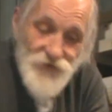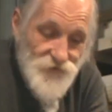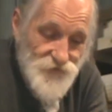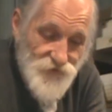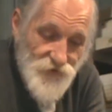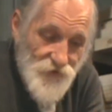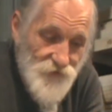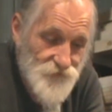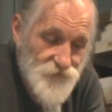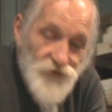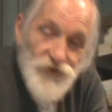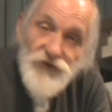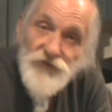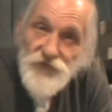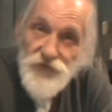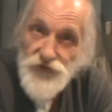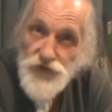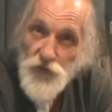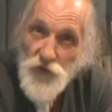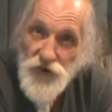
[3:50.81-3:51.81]
I'll sell them to you
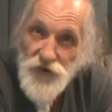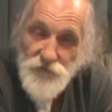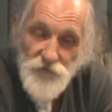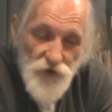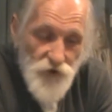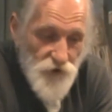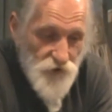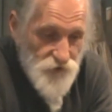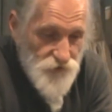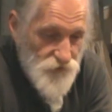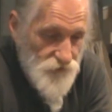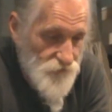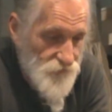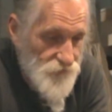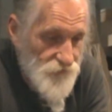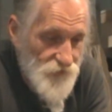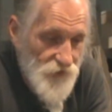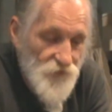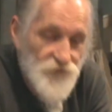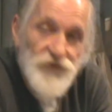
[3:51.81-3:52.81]
for $20.
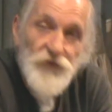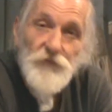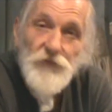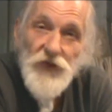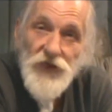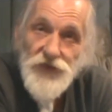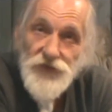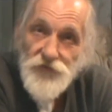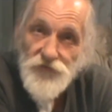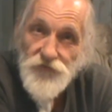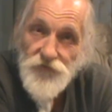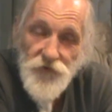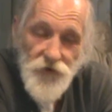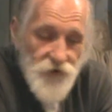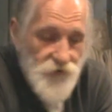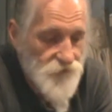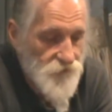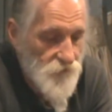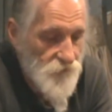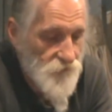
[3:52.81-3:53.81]
You have to pay the
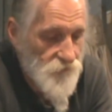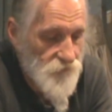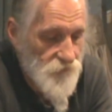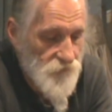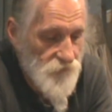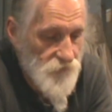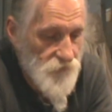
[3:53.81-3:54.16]
freight, though.